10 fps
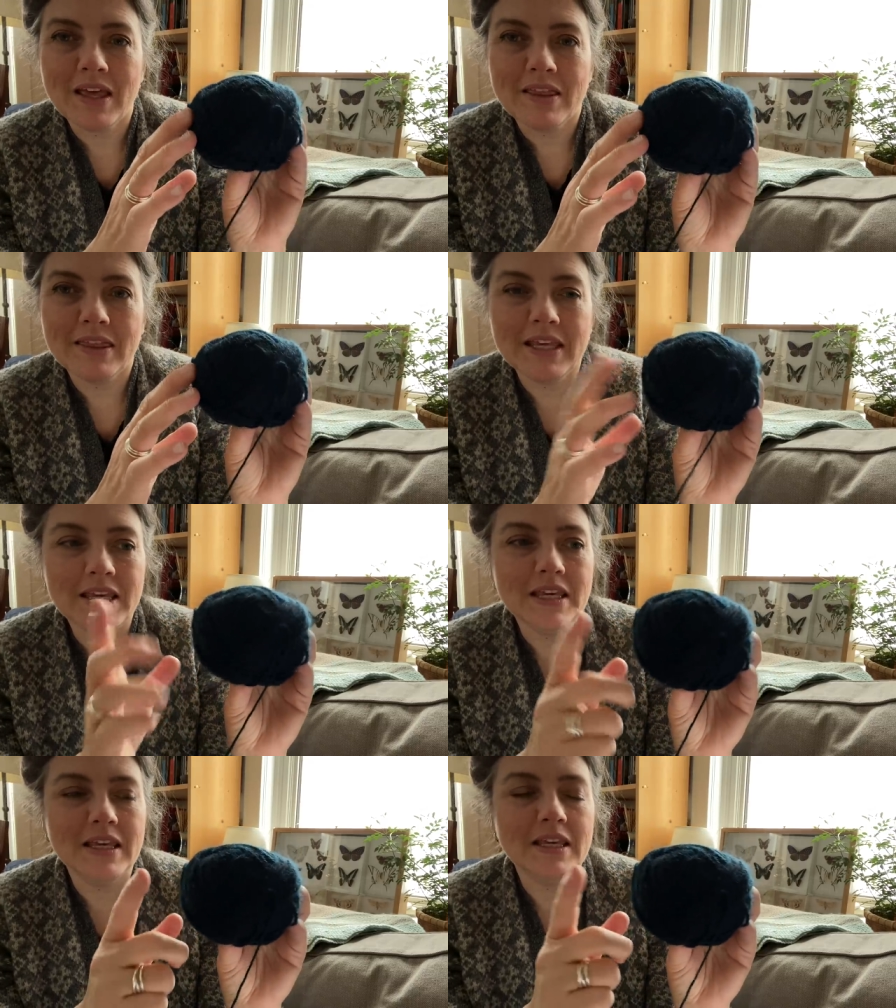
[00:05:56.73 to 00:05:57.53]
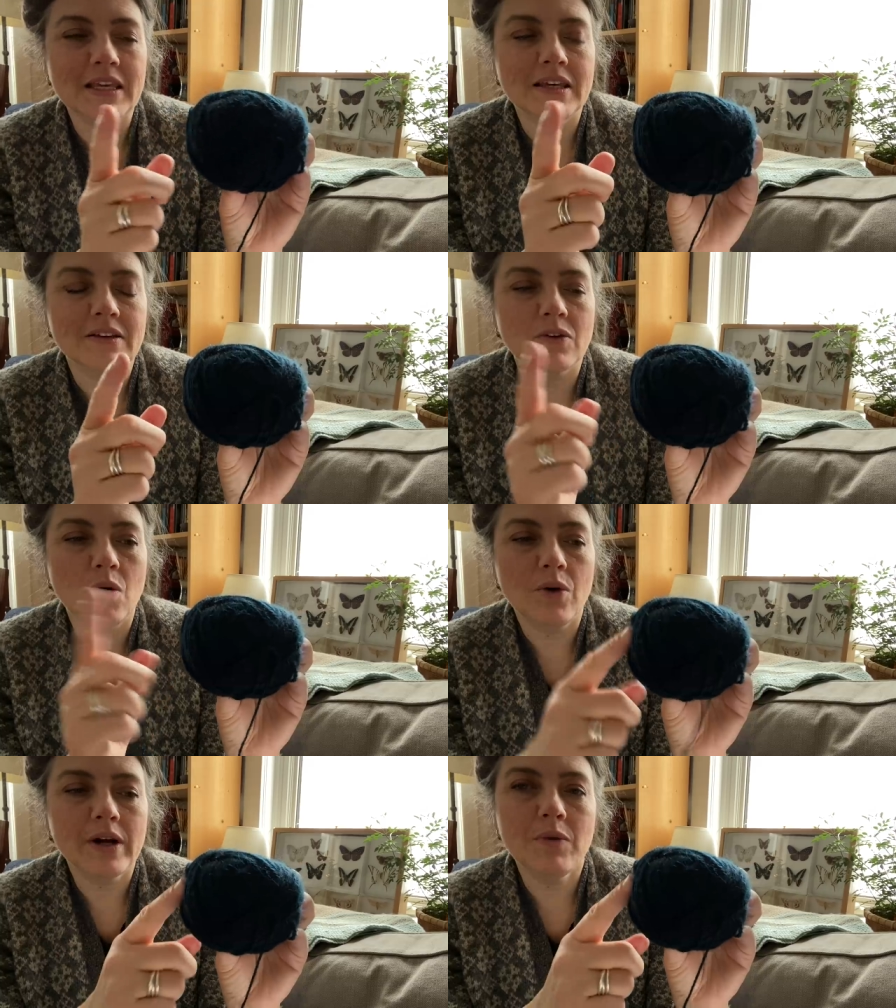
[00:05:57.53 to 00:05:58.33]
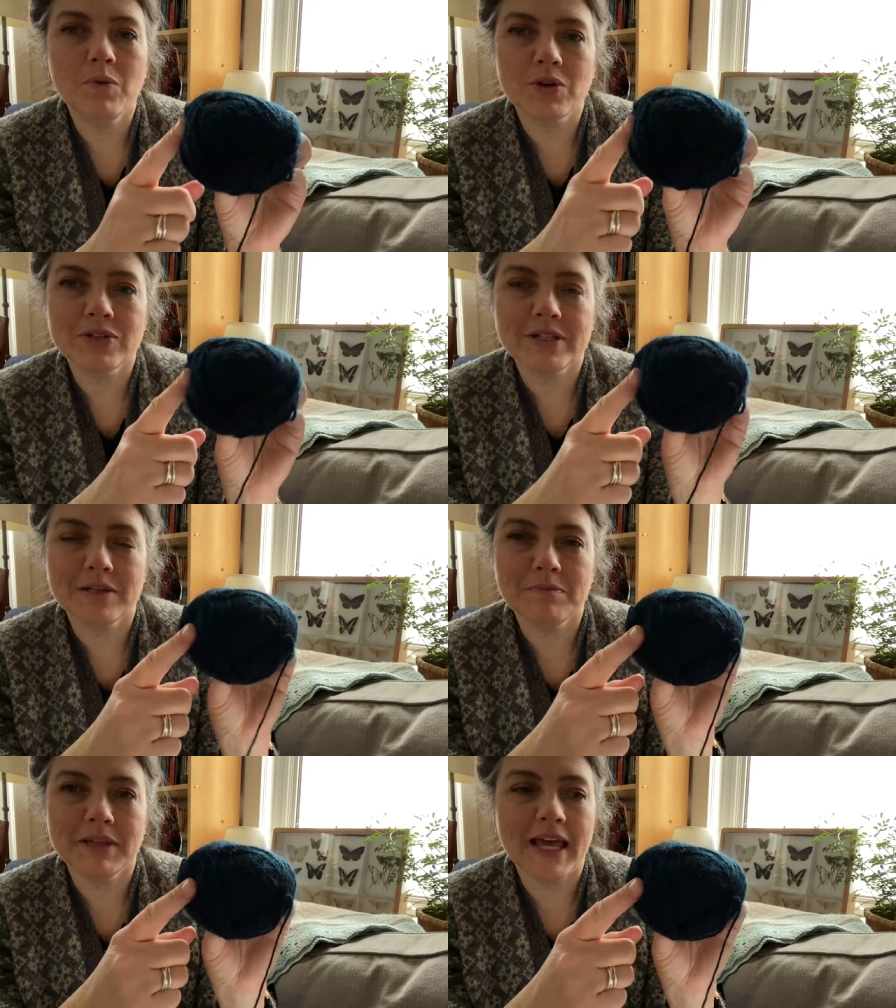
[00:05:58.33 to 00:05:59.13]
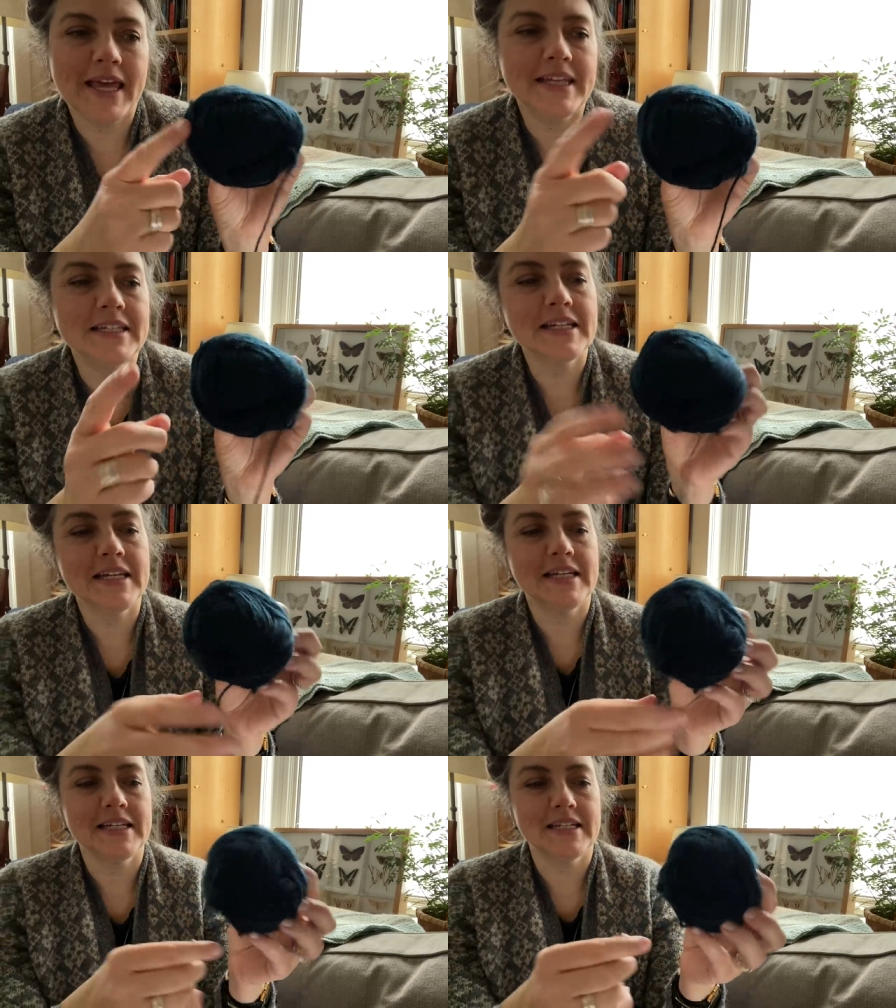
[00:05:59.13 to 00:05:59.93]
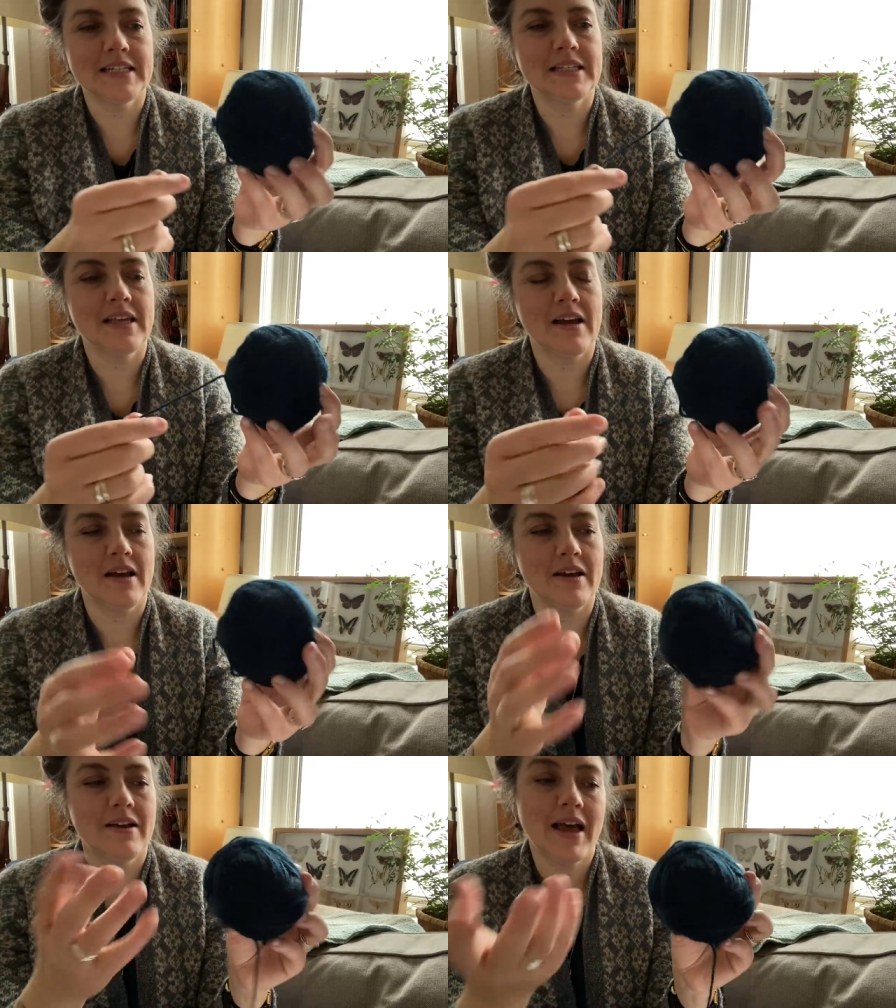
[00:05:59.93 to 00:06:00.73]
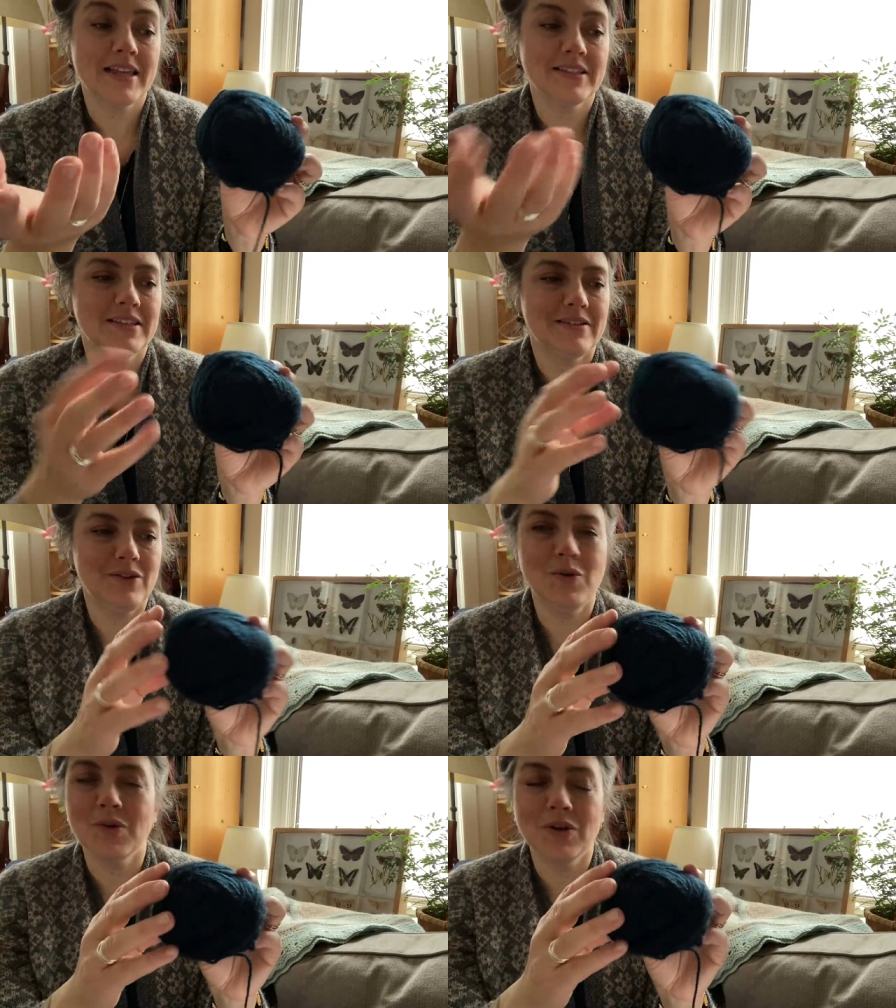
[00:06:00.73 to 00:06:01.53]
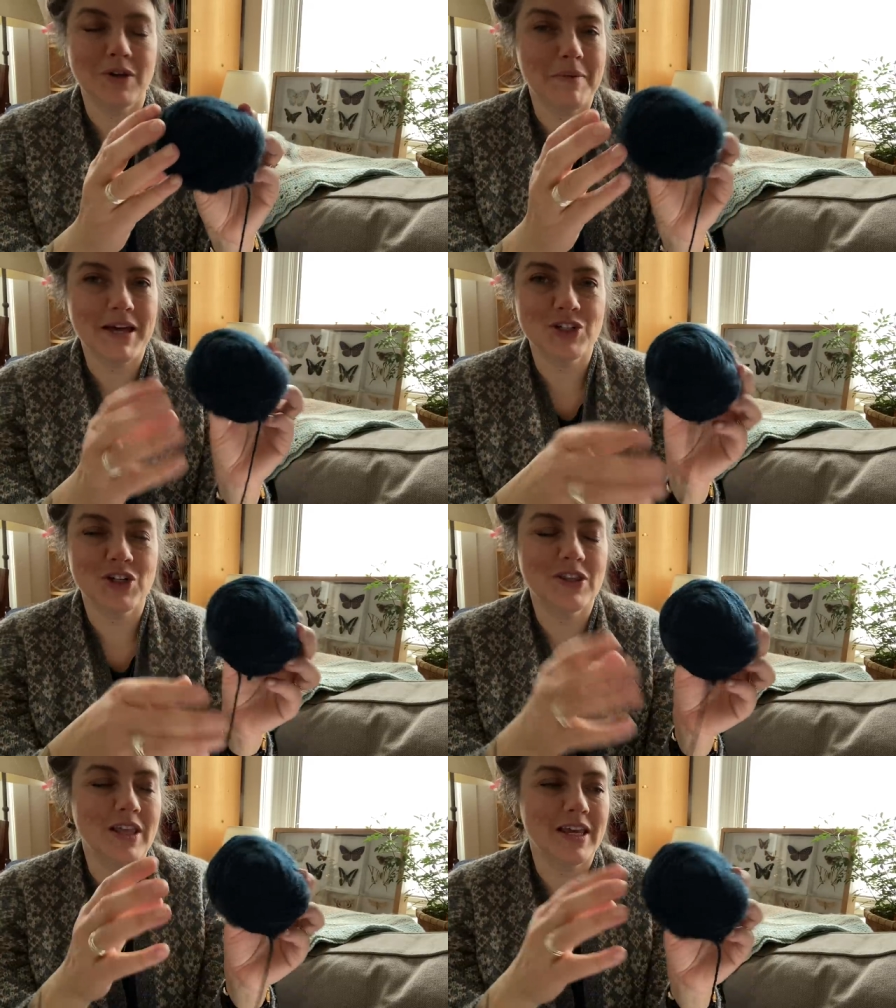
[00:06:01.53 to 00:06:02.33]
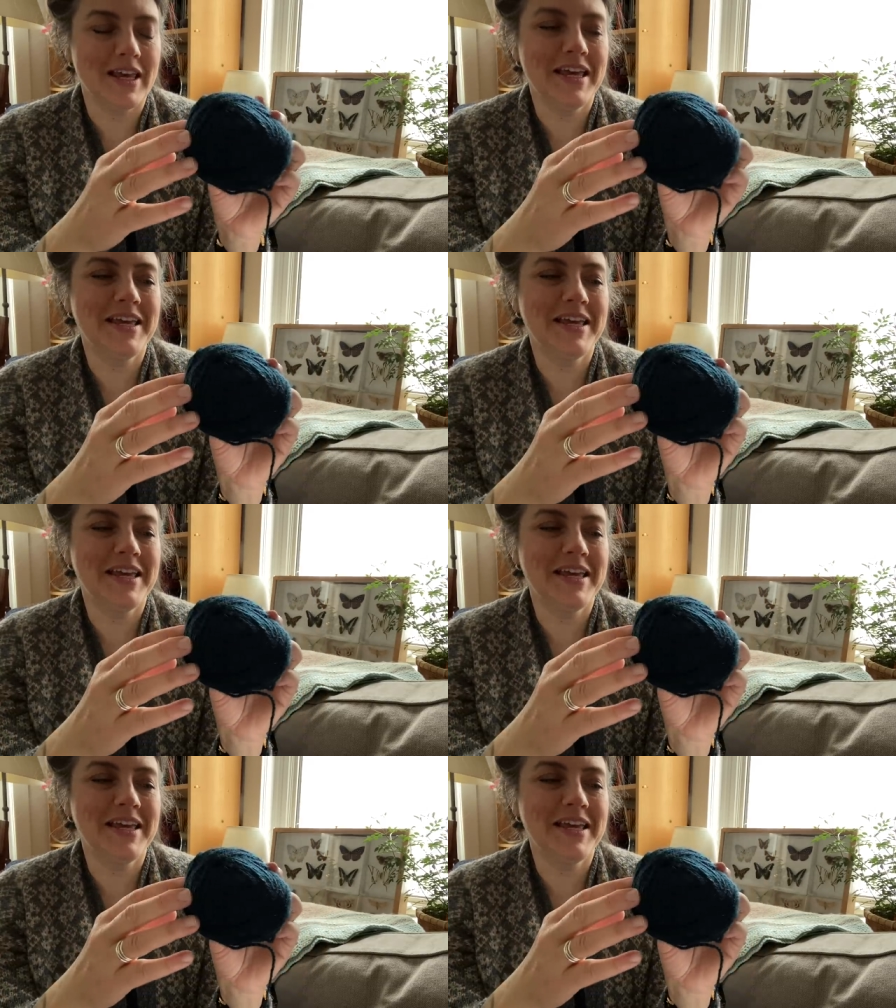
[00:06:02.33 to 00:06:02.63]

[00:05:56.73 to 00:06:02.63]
The Corrie worsted blend is, uh, as you could imagine, they